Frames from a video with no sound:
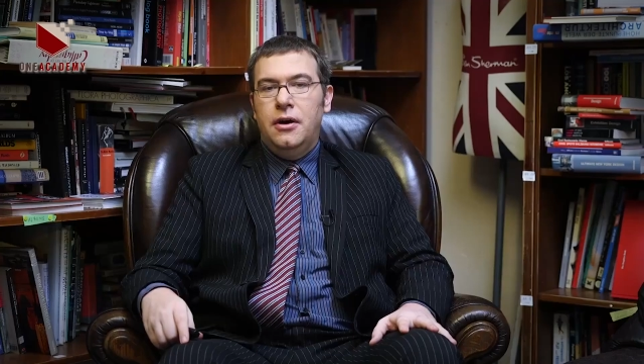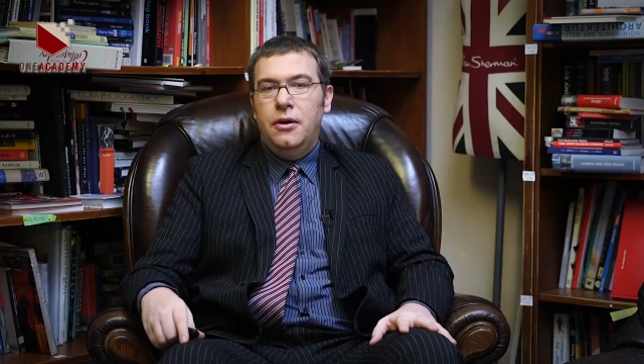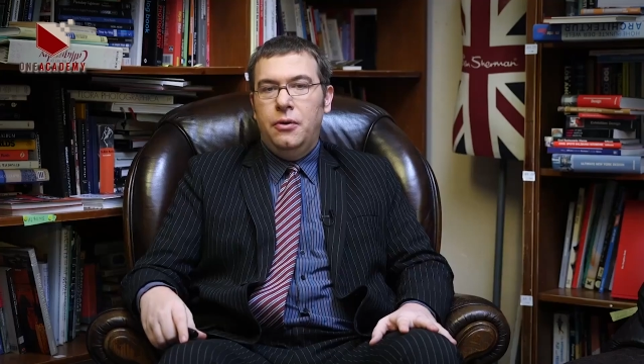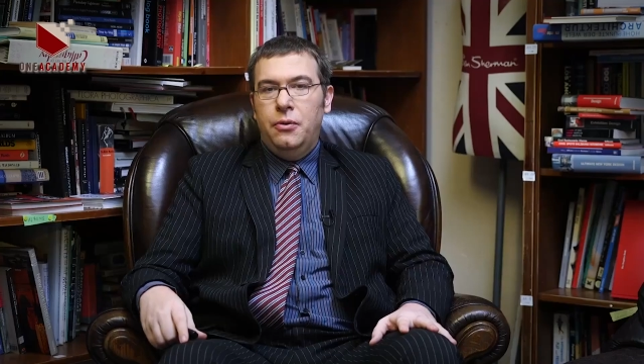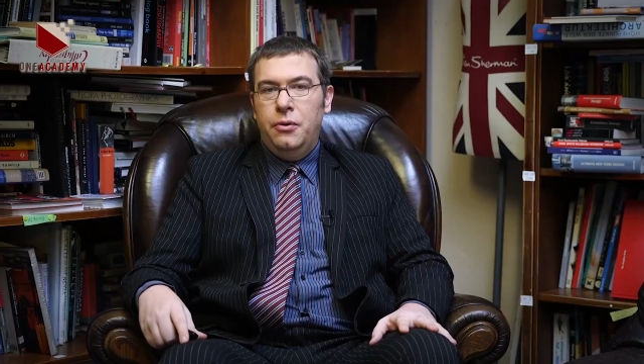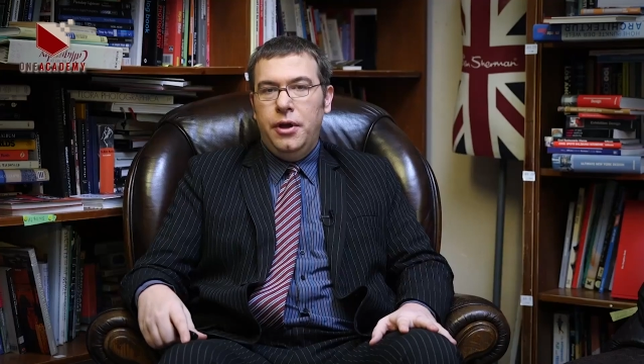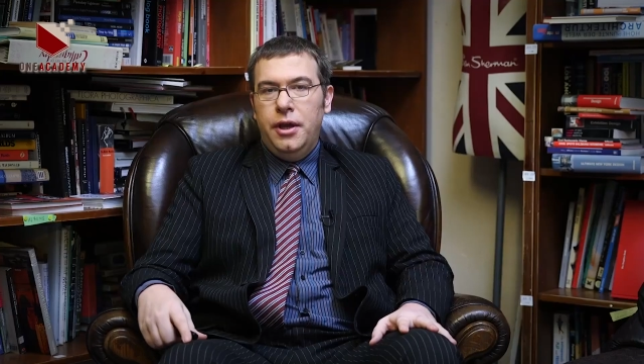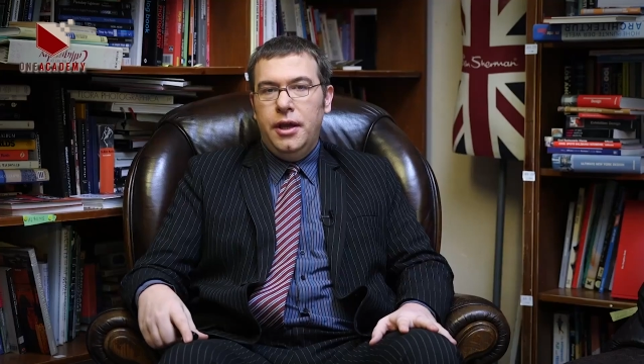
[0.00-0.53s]

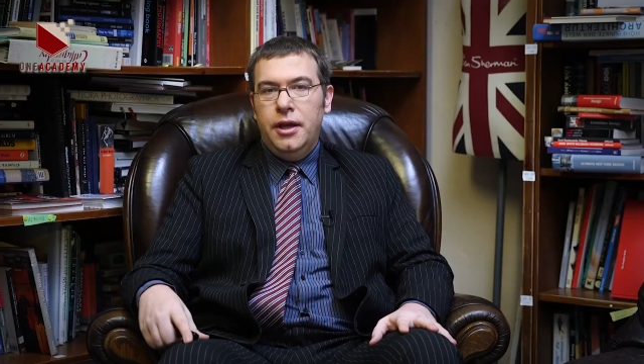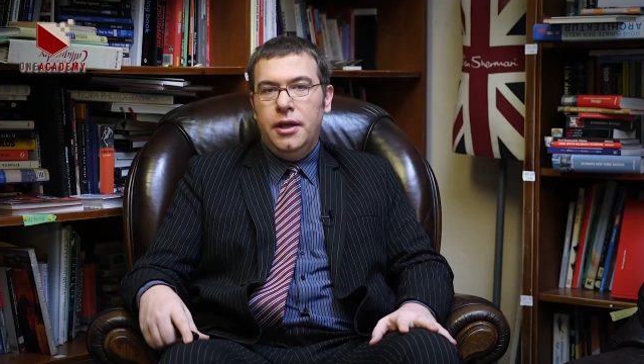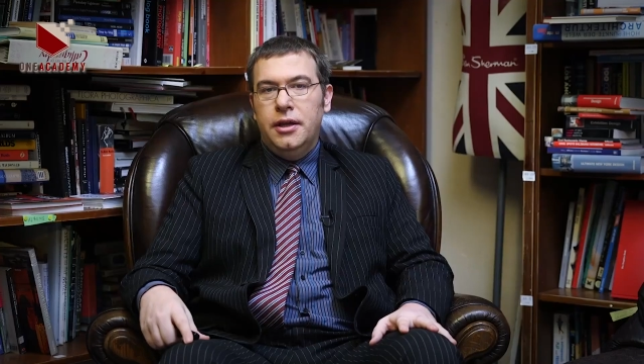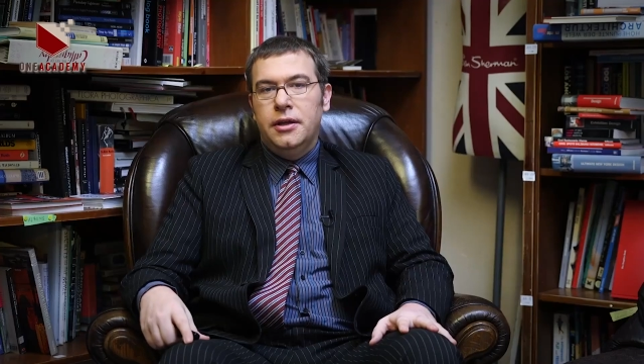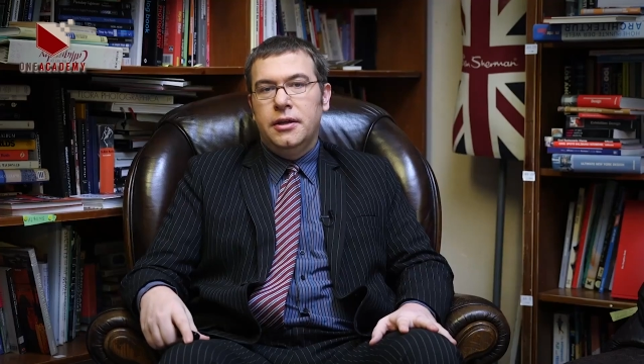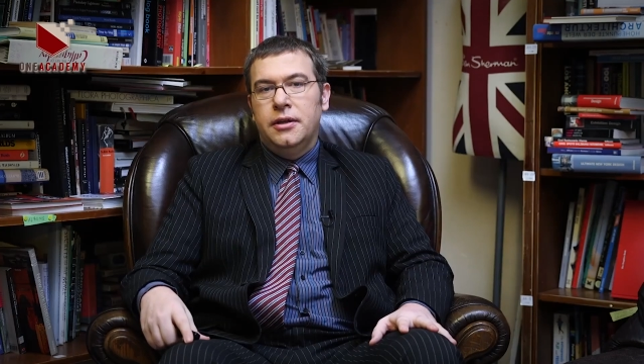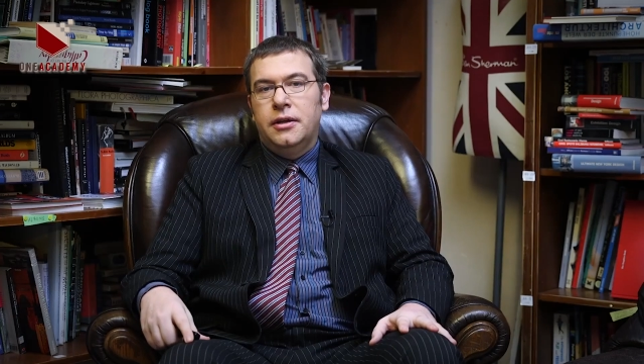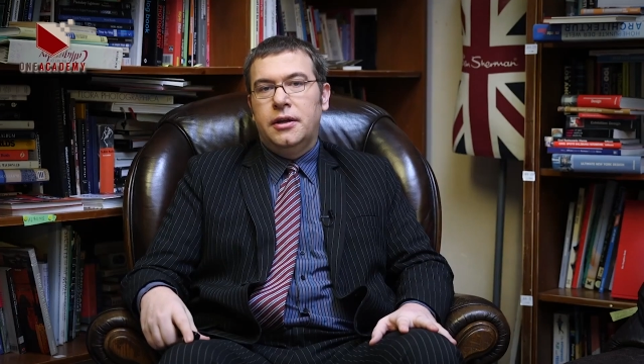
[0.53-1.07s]

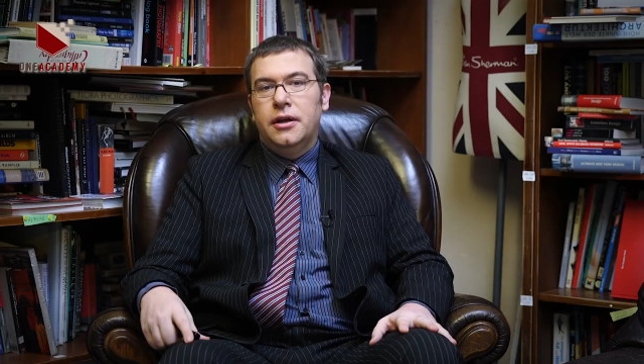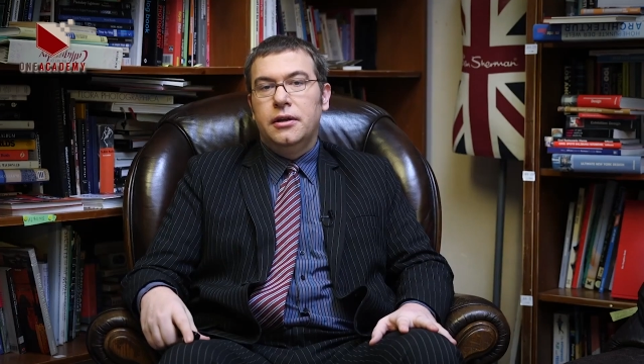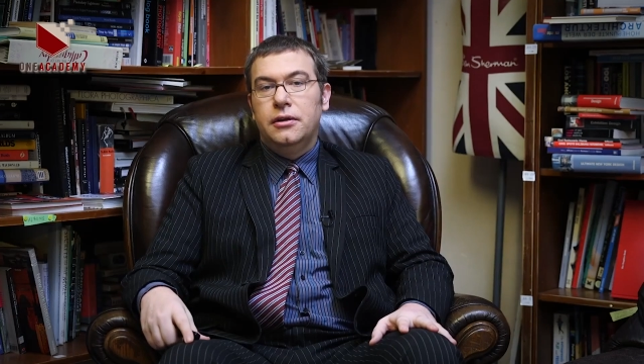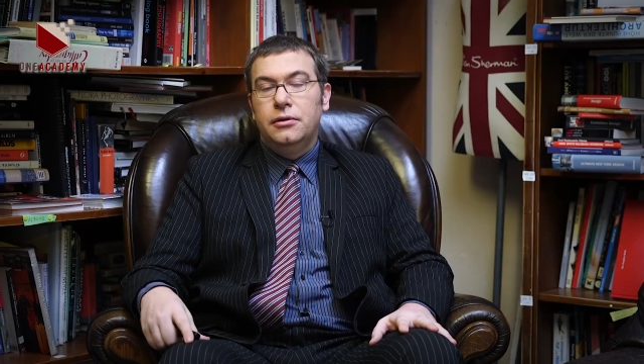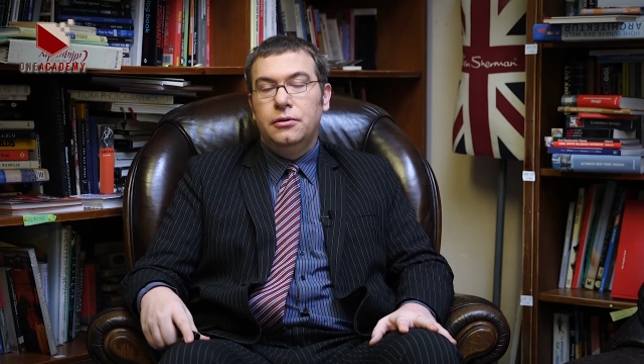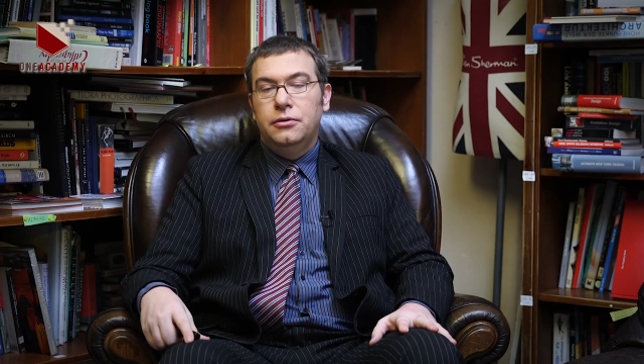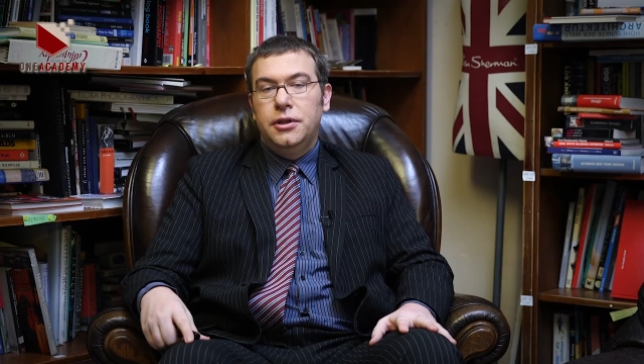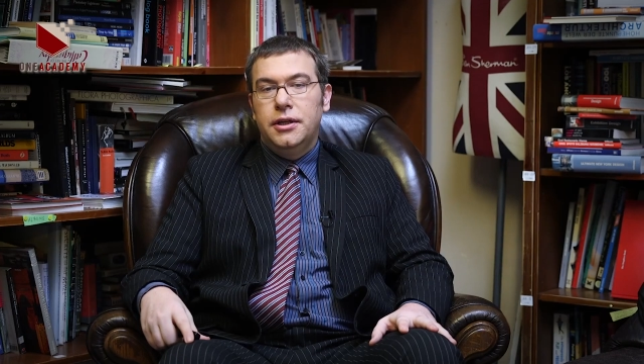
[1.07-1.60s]
We
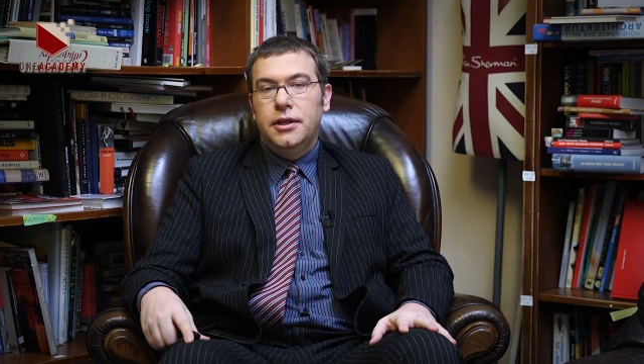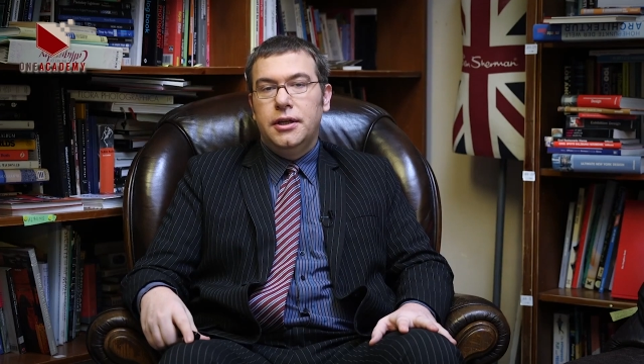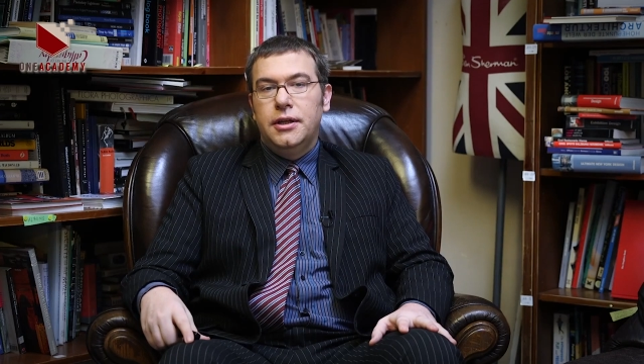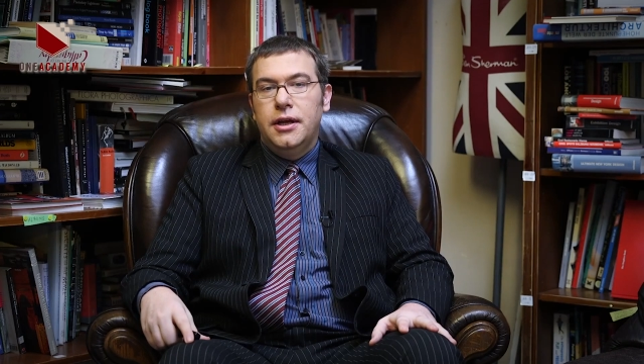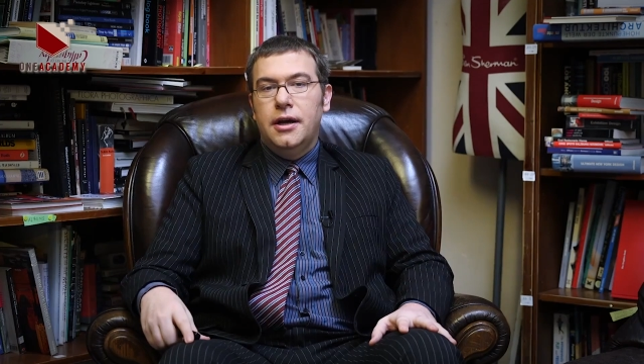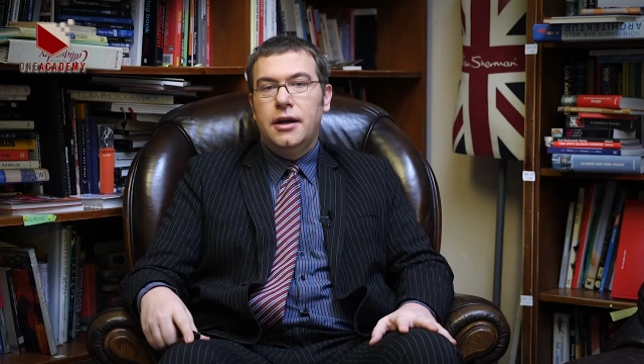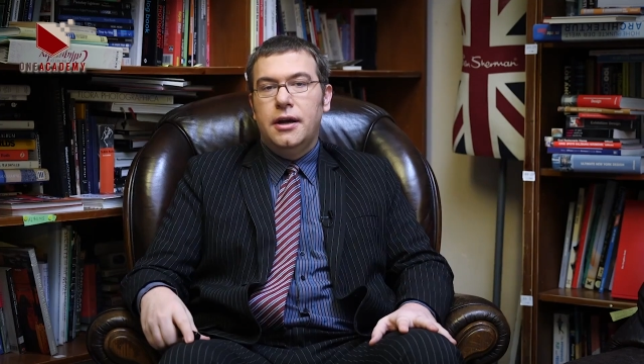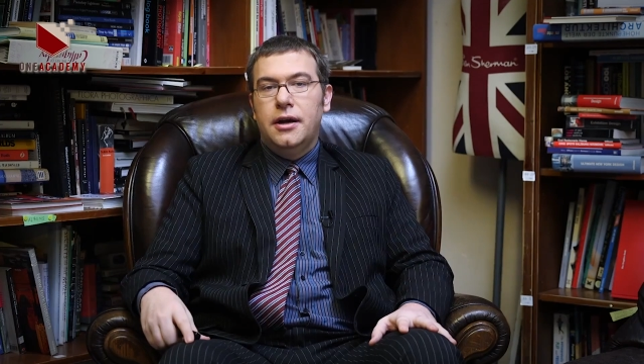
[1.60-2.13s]
concluded that
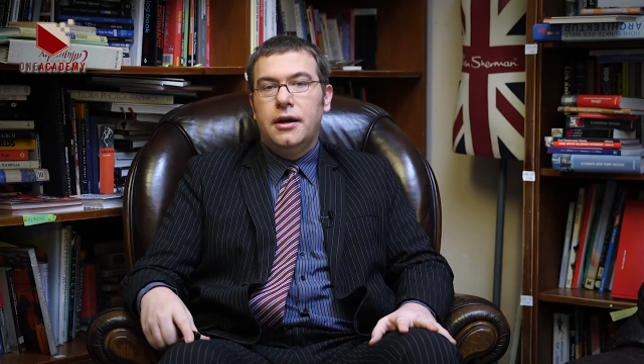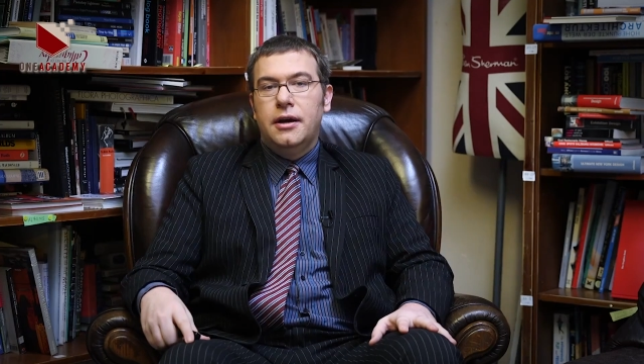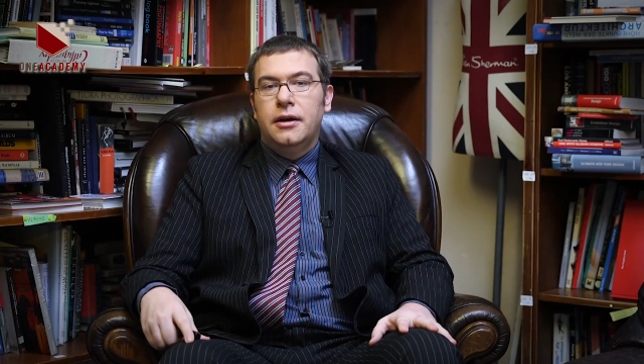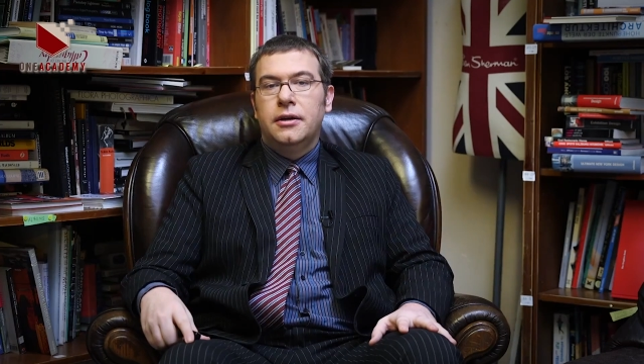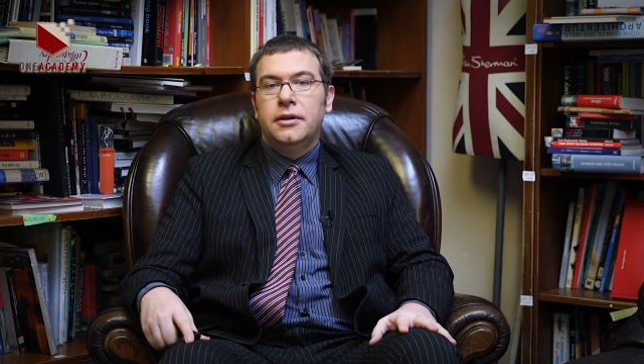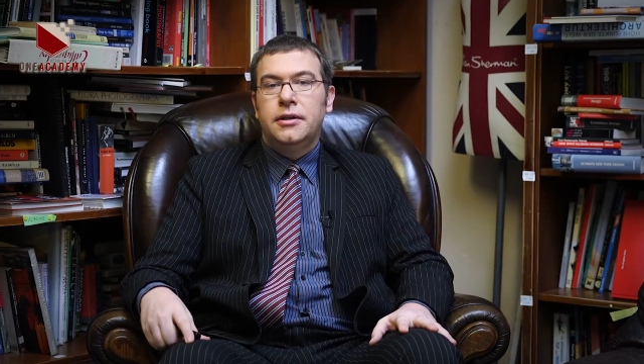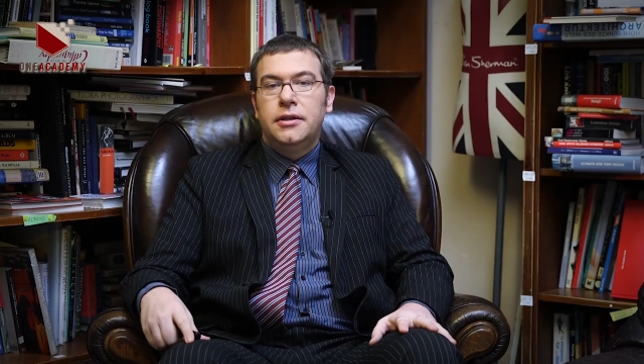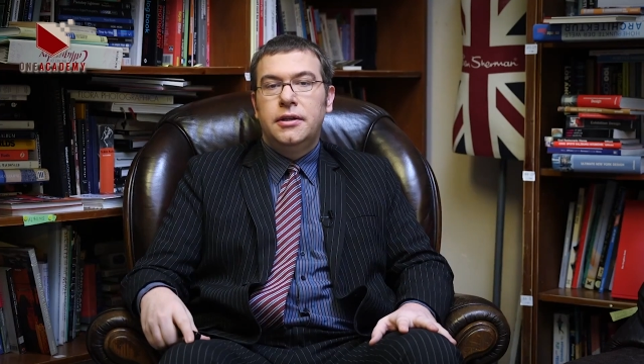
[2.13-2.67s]
there are